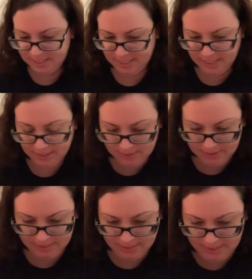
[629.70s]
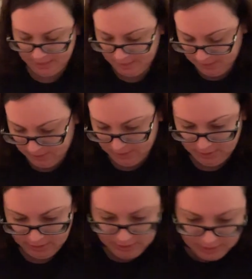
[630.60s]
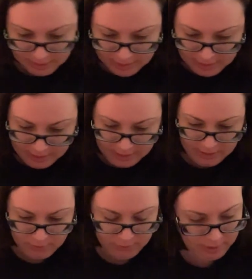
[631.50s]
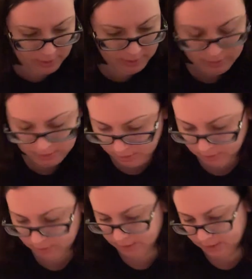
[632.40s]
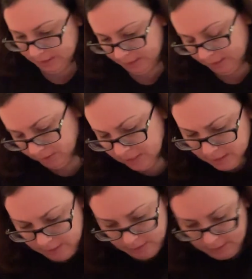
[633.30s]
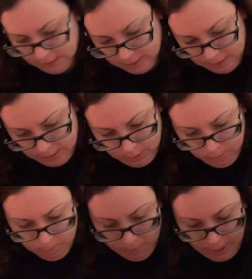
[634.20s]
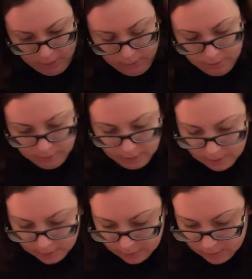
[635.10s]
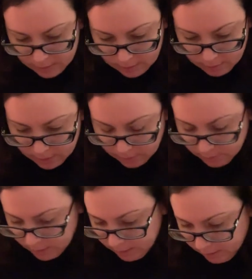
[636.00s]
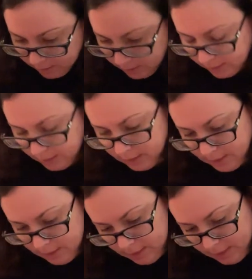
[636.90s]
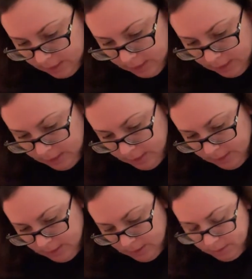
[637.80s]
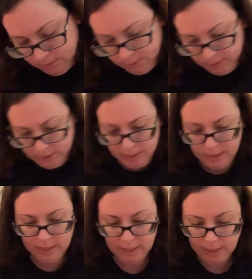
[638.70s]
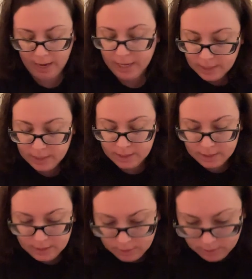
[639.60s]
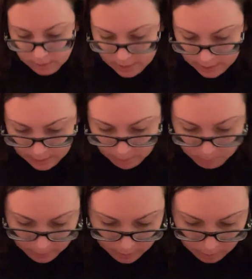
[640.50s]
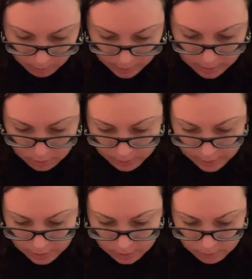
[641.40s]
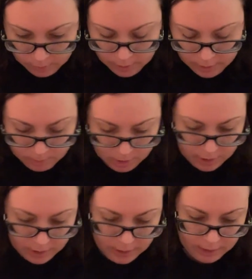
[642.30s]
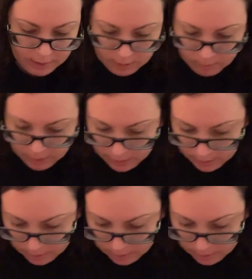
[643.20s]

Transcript: See how else I can get her out of here and try to show you guys. There is like a, I guess a cute background I think still given in this. So I think this is a good step in the right direction for M G A to make it